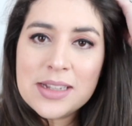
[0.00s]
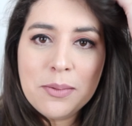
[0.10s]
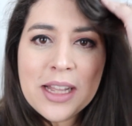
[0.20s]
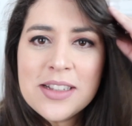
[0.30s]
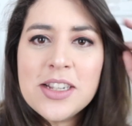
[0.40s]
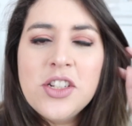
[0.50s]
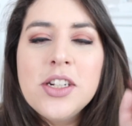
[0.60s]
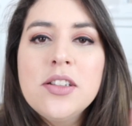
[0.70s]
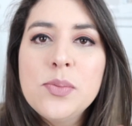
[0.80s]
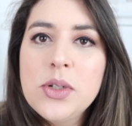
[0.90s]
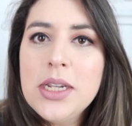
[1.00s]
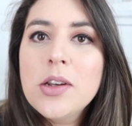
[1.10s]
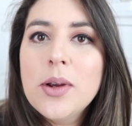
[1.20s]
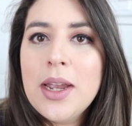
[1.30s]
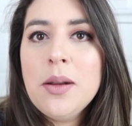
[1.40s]
Stabilization is pretty
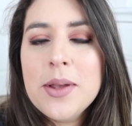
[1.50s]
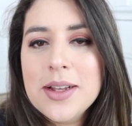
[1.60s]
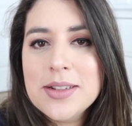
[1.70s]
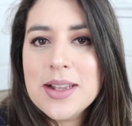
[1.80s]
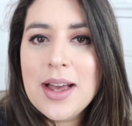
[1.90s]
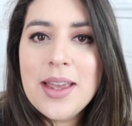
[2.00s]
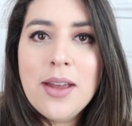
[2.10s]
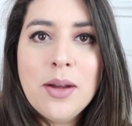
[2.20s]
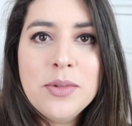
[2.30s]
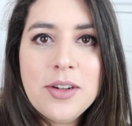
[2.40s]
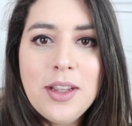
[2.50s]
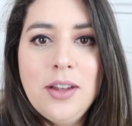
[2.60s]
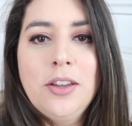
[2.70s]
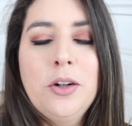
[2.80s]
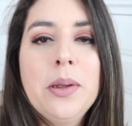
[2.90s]
great because I am
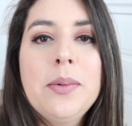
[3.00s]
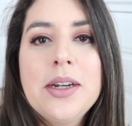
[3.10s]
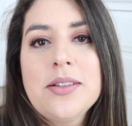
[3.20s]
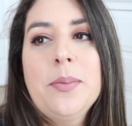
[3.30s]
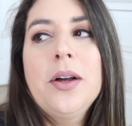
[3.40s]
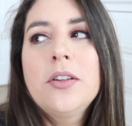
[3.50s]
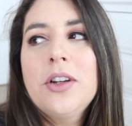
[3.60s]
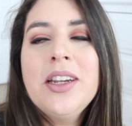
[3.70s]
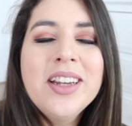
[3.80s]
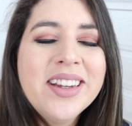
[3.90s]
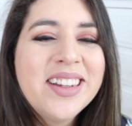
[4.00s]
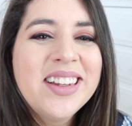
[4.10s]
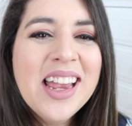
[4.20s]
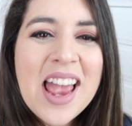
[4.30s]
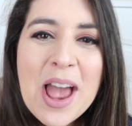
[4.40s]
shaking a little bit because I'm hungry.
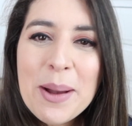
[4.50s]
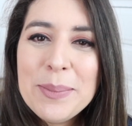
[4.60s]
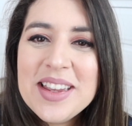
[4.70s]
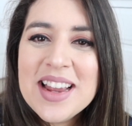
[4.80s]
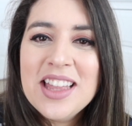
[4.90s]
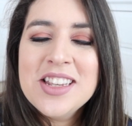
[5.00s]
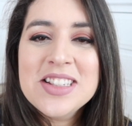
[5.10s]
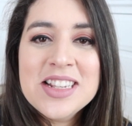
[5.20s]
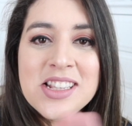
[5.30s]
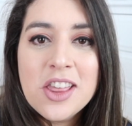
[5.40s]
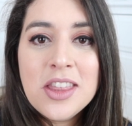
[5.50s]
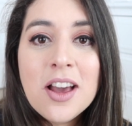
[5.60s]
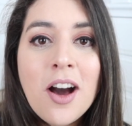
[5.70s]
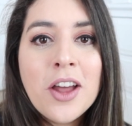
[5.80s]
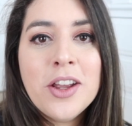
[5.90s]
But yeah, this is
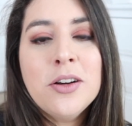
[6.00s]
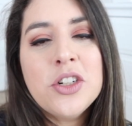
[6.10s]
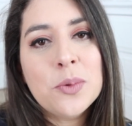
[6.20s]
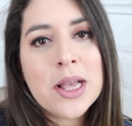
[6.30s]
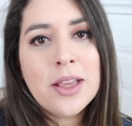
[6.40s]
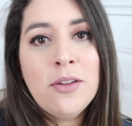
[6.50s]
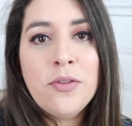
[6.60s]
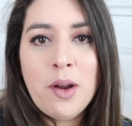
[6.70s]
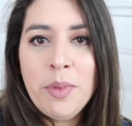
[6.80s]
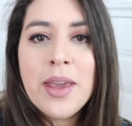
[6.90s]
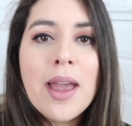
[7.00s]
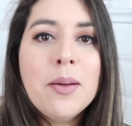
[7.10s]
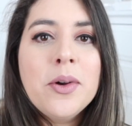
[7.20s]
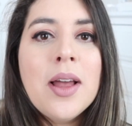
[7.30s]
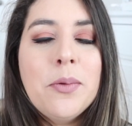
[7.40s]
the audio directly from the
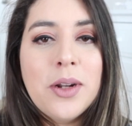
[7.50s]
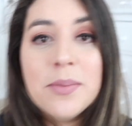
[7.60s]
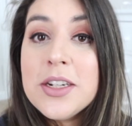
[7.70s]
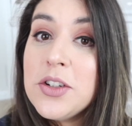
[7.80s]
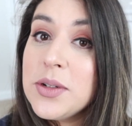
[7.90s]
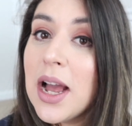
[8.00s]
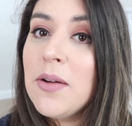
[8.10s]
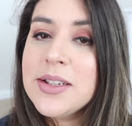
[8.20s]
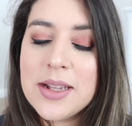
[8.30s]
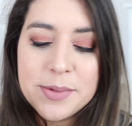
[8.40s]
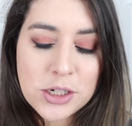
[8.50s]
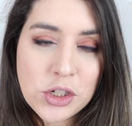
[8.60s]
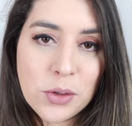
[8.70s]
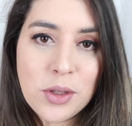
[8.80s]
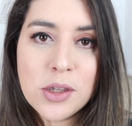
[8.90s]
camera, and what I'm gonna do now is I'm gonna
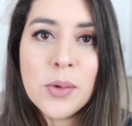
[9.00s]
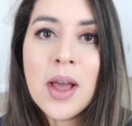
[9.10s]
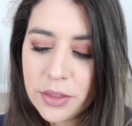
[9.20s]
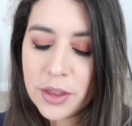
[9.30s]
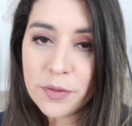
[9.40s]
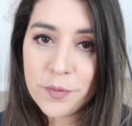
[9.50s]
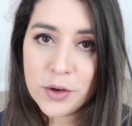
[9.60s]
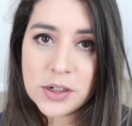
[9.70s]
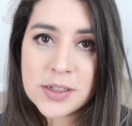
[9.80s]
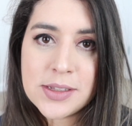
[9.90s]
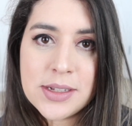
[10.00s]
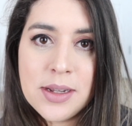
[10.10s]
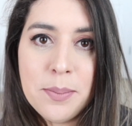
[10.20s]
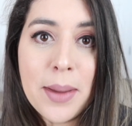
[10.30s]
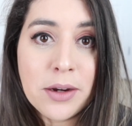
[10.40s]
show you the first
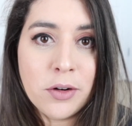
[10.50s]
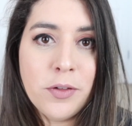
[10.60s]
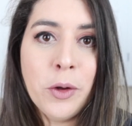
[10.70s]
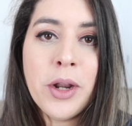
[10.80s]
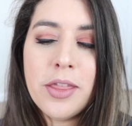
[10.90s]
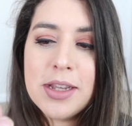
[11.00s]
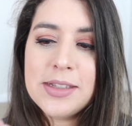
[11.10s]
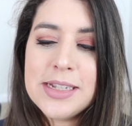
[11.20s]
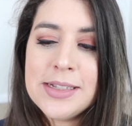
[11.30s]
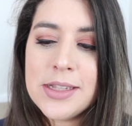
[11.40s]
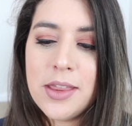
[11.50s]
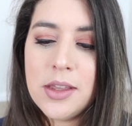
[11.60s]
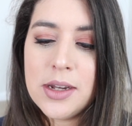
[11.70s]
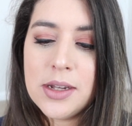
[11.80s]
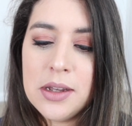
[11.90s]
microphone. This is
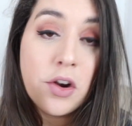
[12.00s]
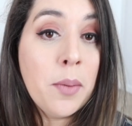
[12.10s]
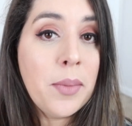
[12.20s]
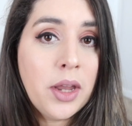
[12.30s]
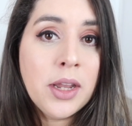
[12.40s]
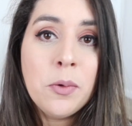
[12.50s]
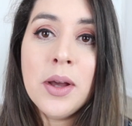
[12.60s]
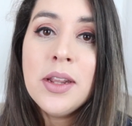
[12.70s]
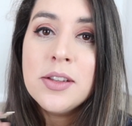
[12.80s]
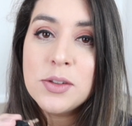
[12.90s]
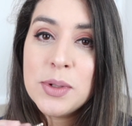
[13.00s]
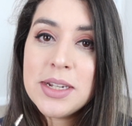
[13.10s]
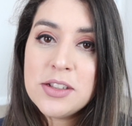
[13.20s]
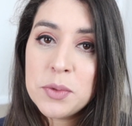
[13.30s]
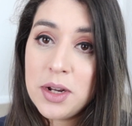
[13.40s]
the Saramonic one. This
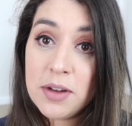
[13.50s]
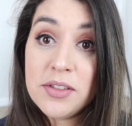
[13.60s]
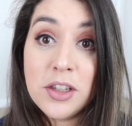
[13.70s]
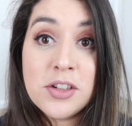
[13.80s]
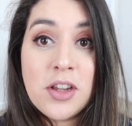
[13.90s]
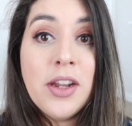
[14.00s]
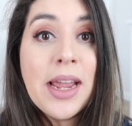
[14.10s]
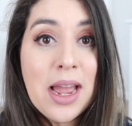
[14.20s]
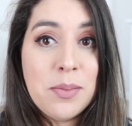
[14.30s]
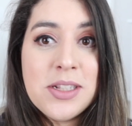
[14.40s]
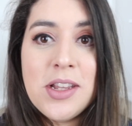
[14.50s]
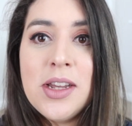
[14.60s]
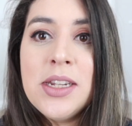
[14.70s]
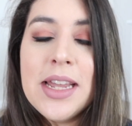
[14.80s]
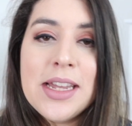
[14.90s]
one is twenty-five dollars on
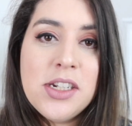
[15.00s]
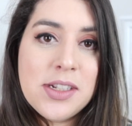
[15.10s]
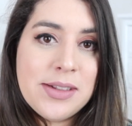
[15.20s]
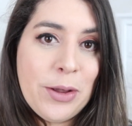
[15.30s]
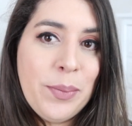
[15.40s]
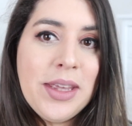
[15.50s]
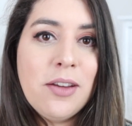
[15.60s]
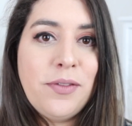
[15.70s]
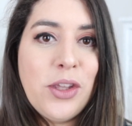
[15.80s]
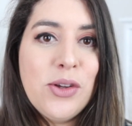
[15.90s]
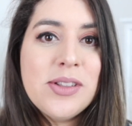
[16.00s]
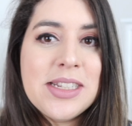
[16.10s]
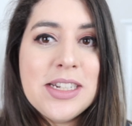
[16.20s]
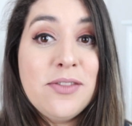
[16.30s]
Amazon, and just tell me if you see a